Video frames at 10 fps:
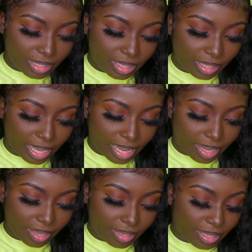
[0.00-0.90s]
it
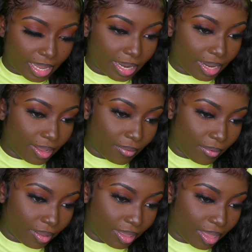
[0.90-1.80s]
like dating
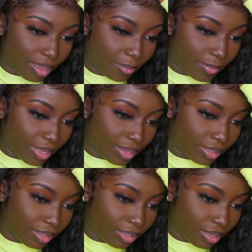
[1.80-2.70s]
on
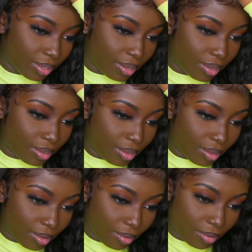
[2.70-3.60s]
campus?
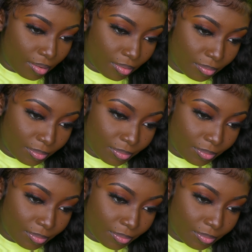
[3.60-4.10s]
I